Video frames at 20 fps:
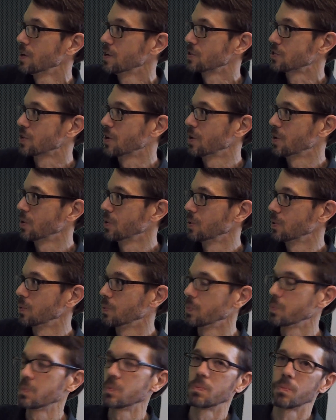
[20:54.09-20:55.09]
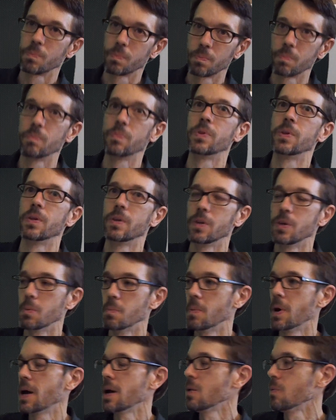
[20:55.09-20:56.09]
So you
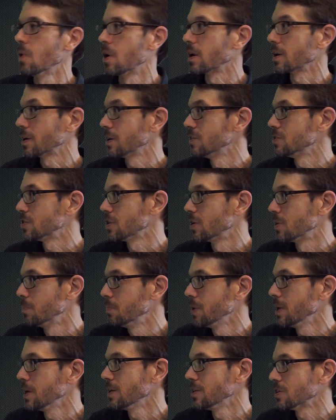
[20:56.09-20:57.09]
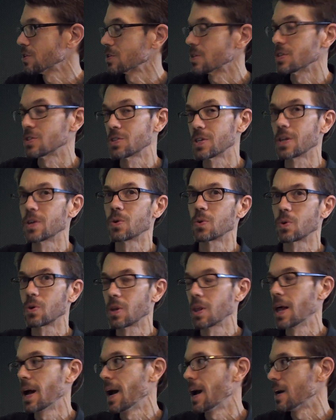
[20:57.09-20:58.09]
may want to consider being just a single
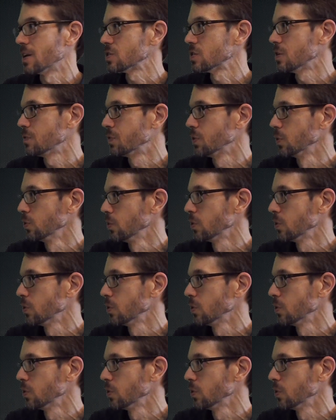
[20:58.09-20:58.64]
class if you're